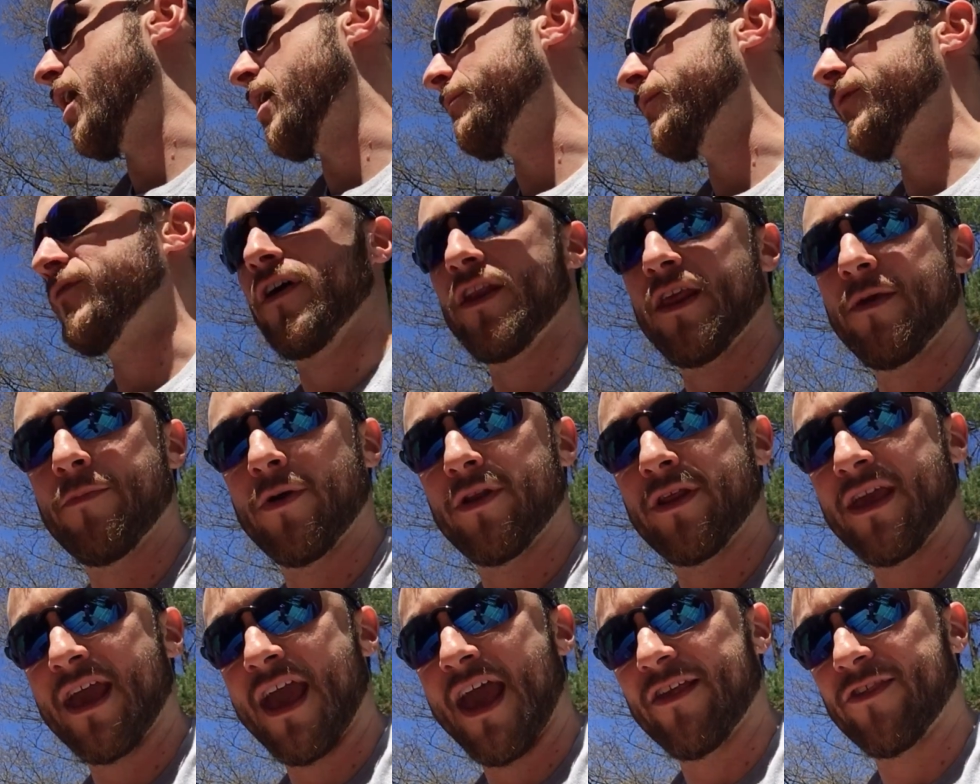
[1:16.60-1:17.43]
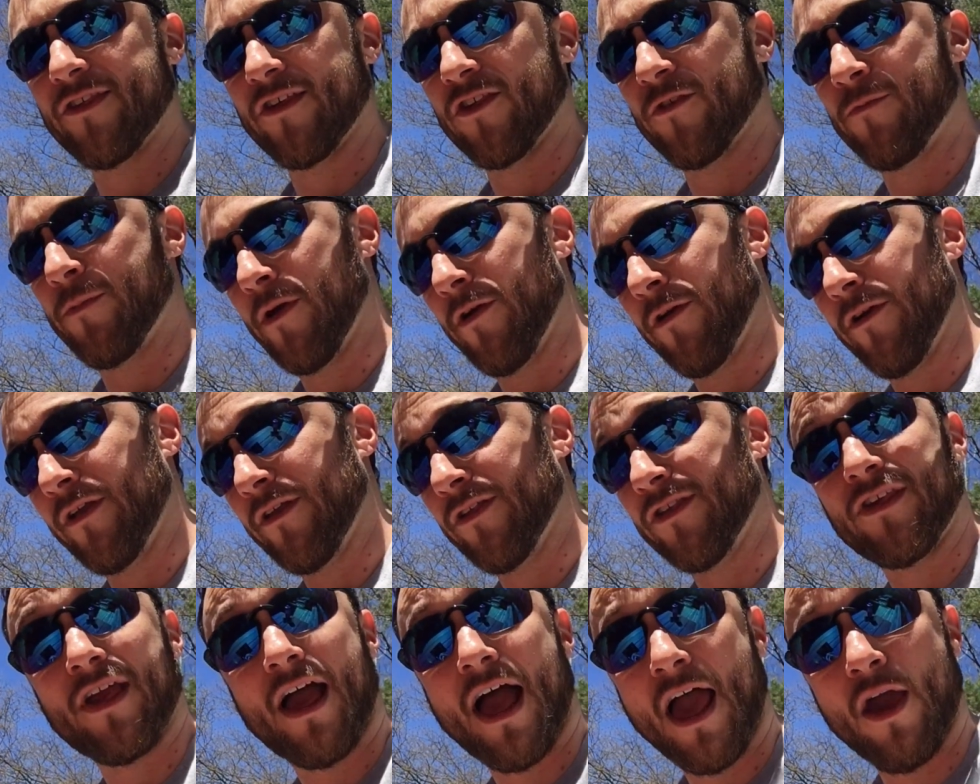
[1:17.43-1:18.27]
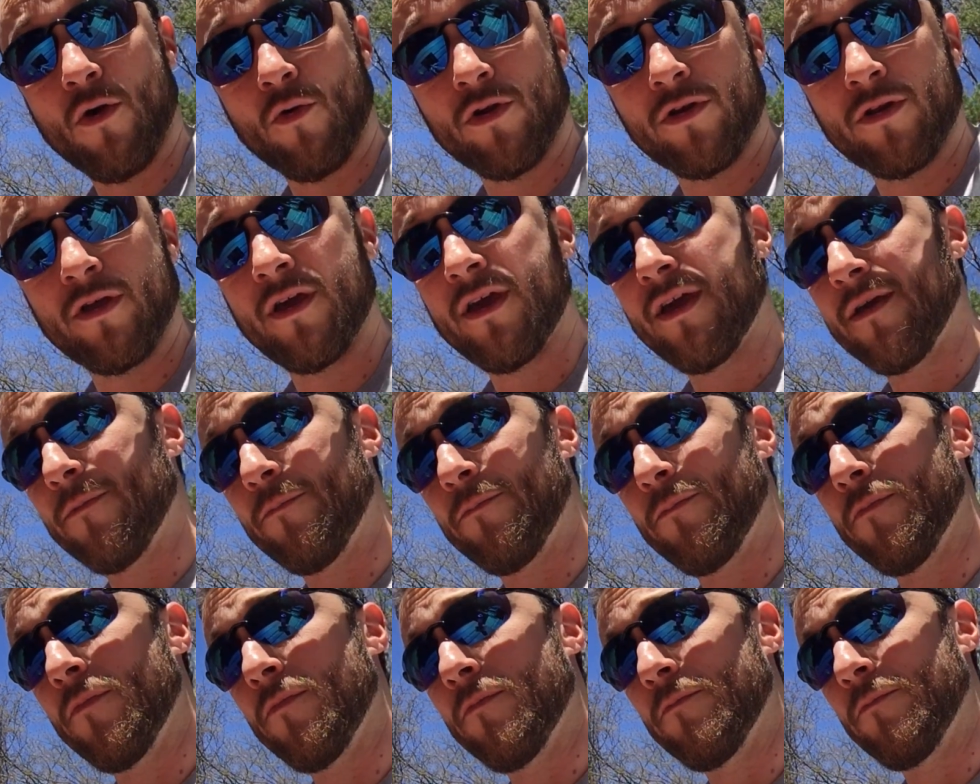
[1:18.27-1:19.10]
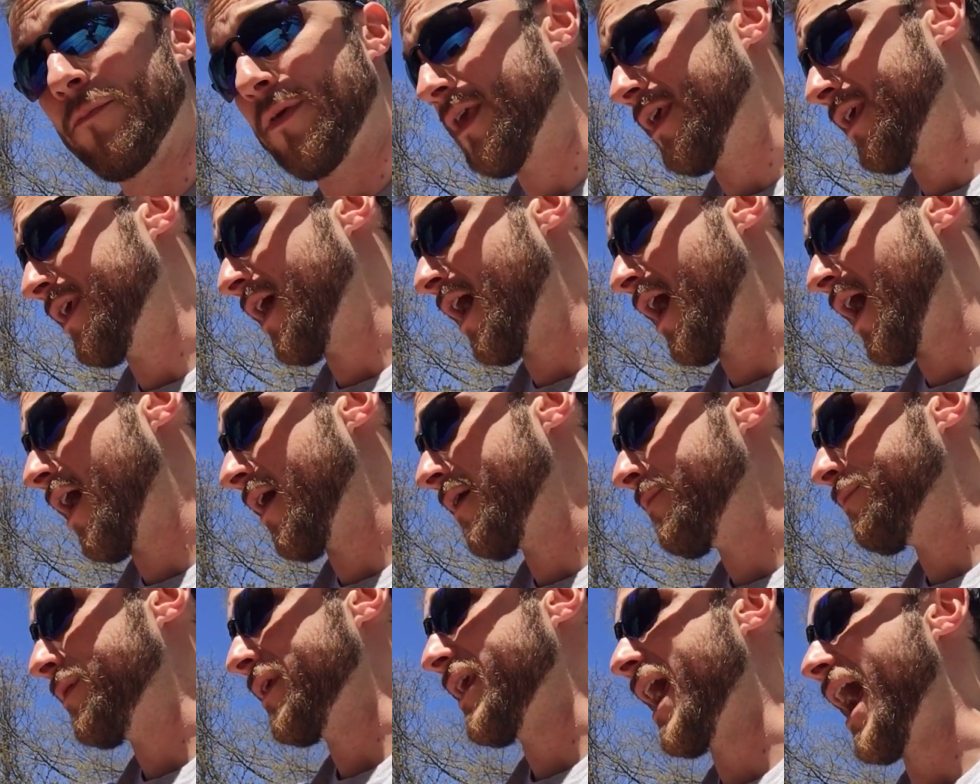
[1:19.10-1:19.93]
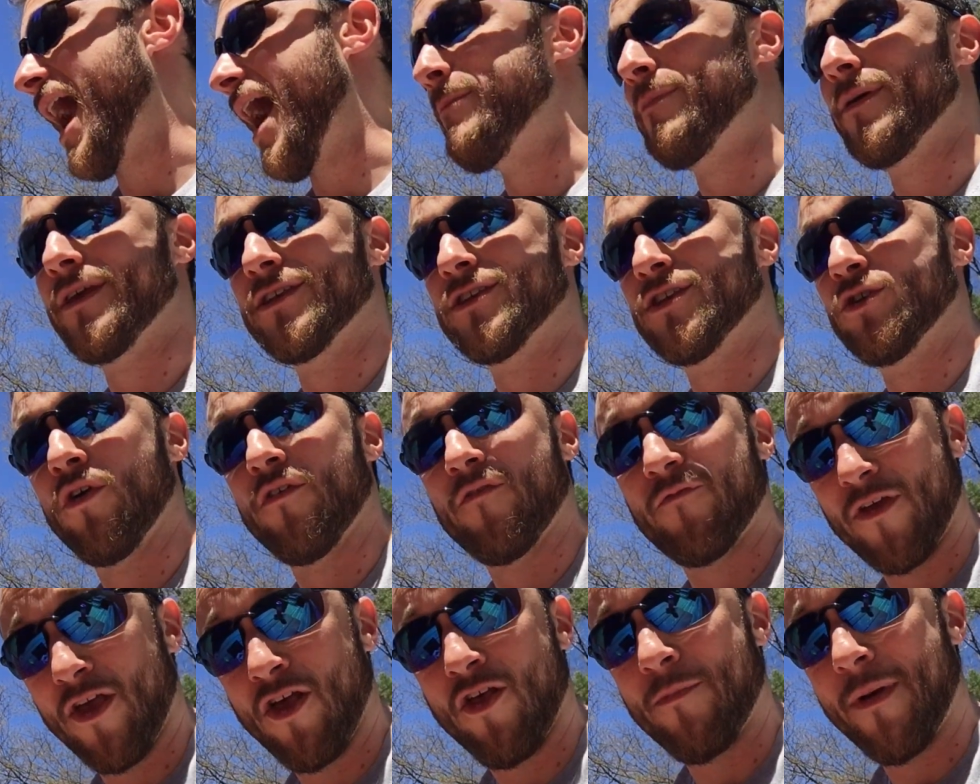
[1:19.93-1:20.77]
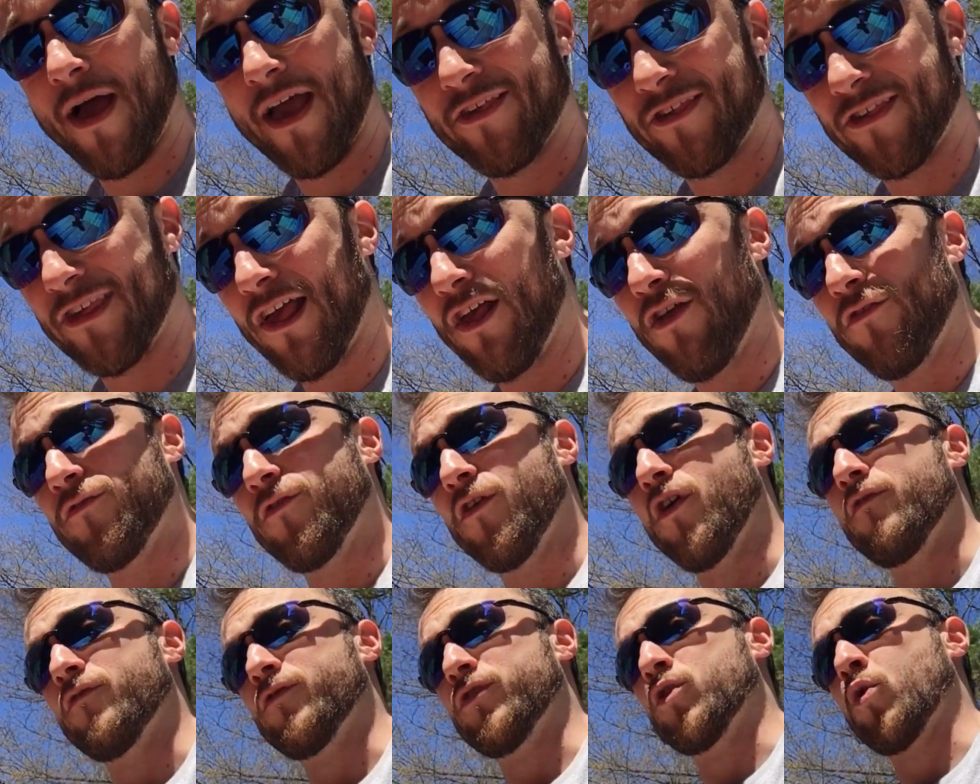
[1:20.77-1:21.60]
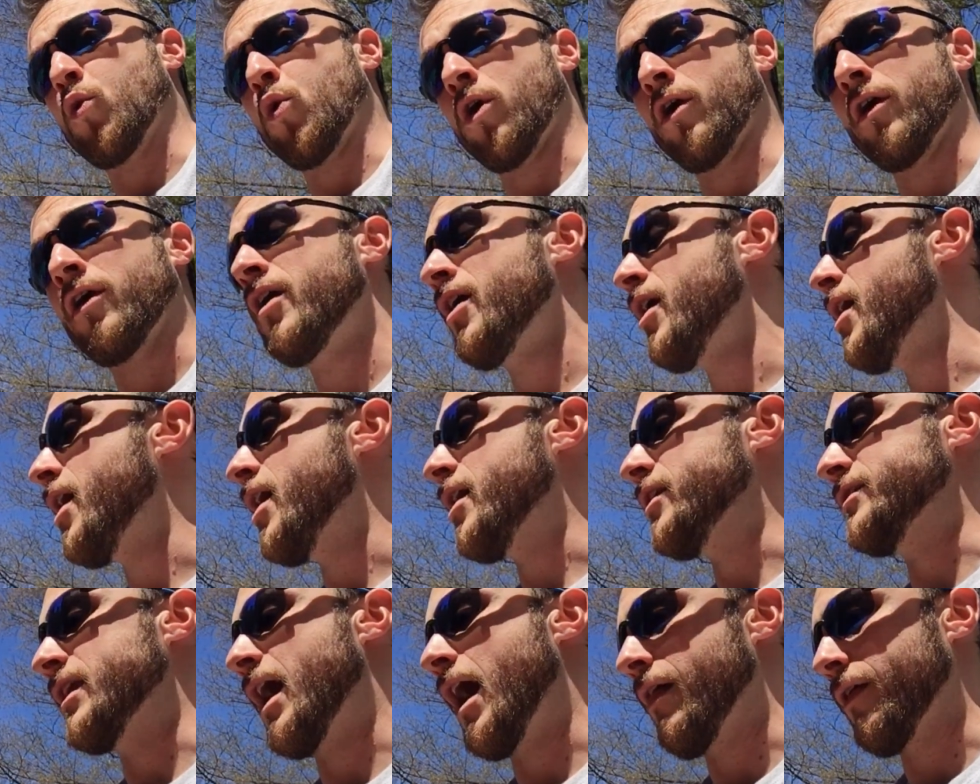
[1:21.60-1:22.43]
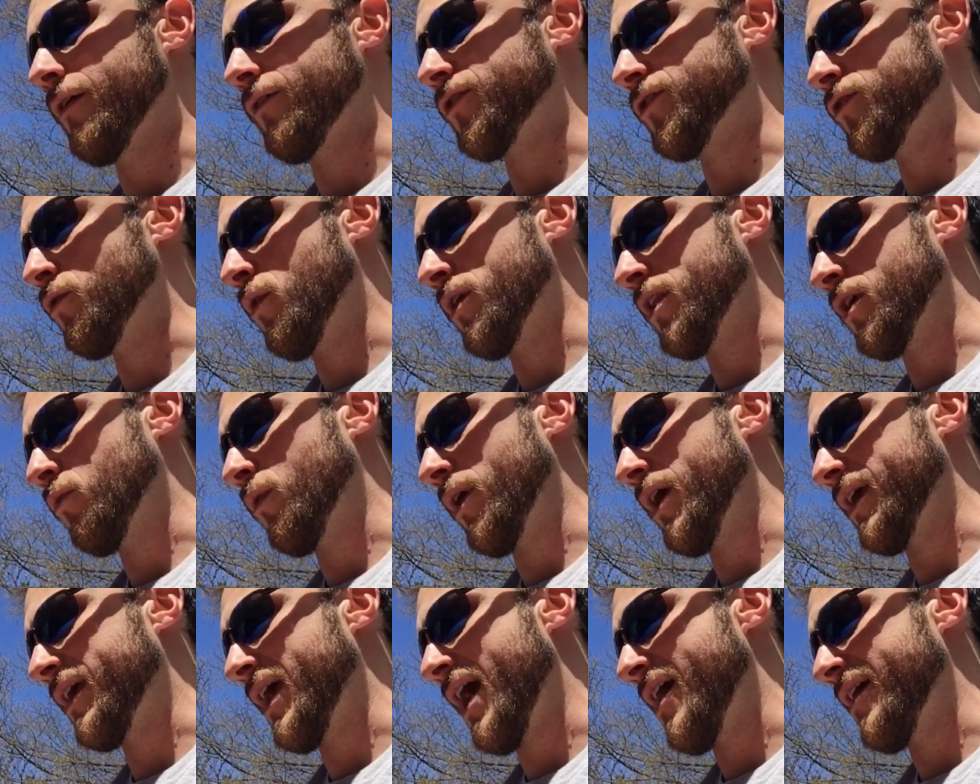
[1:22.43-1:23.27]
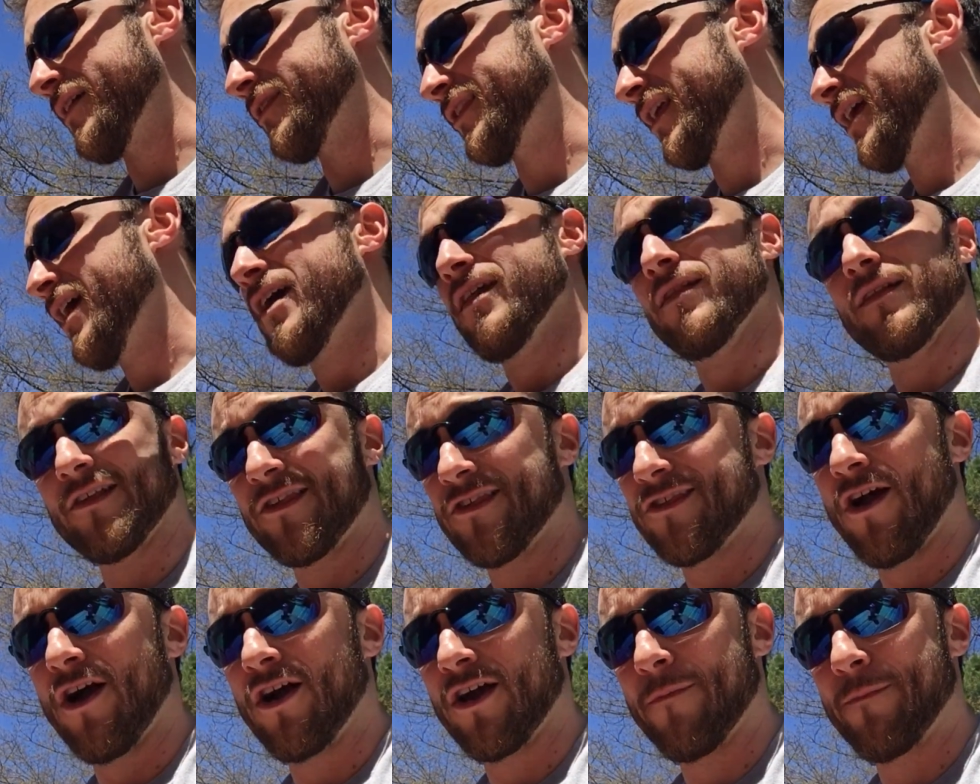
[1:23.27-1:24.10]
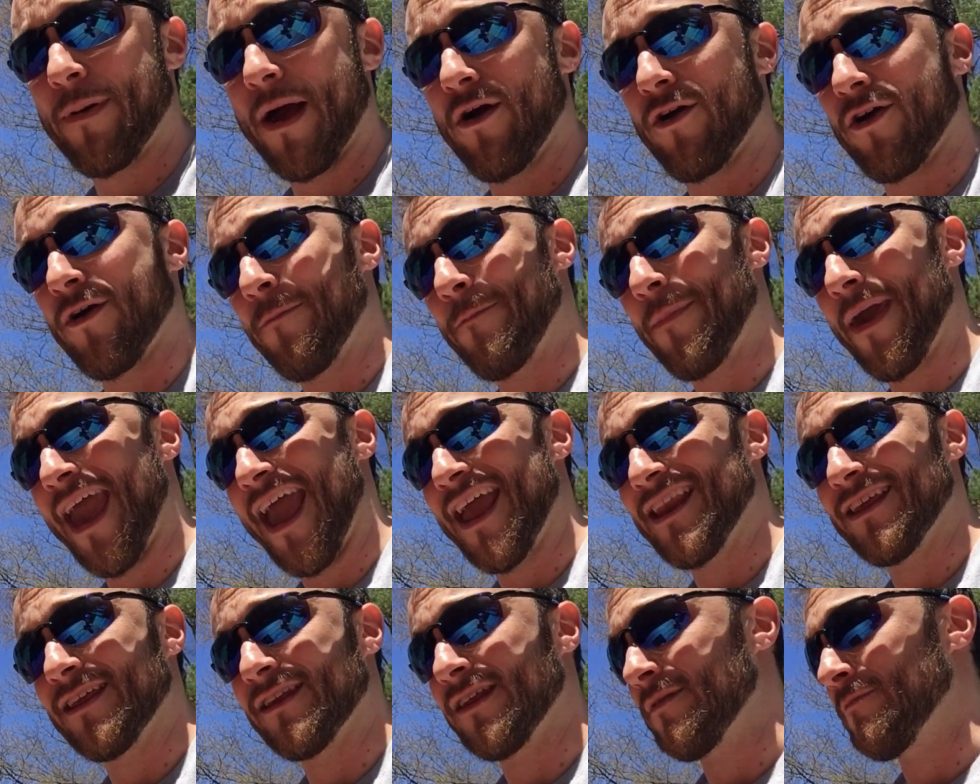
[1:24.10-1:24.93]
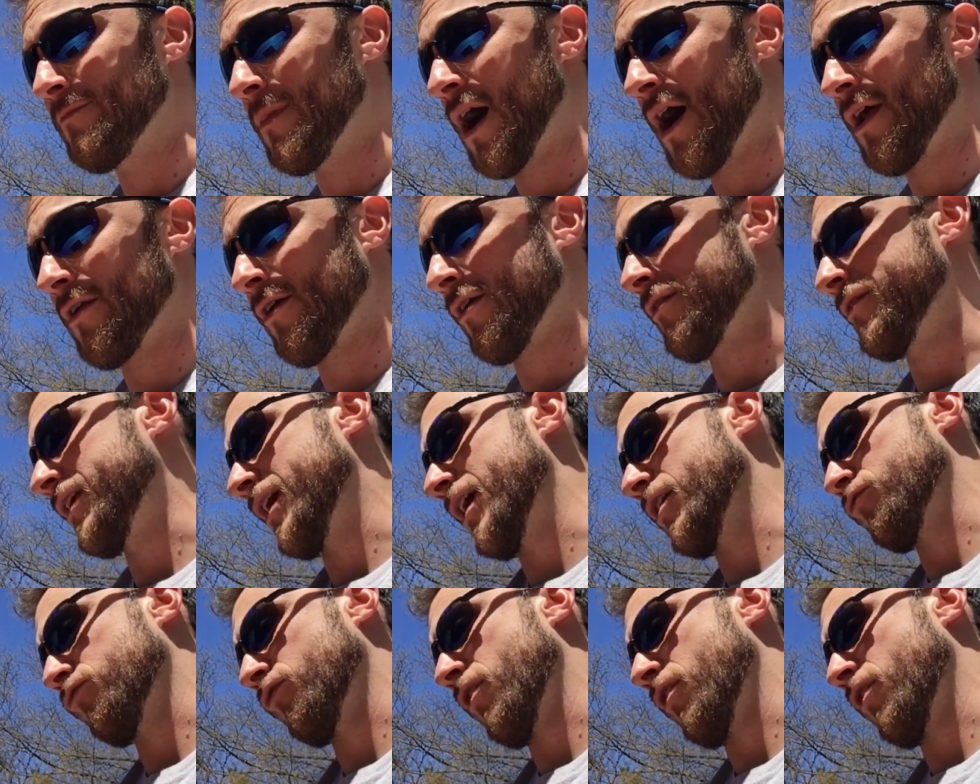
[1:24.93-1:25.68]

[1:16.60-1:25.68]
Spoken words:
if anybody has experience, I would be happy to avail myself of your knowledge. So anyway, guys, let's talk about Companion in Modern in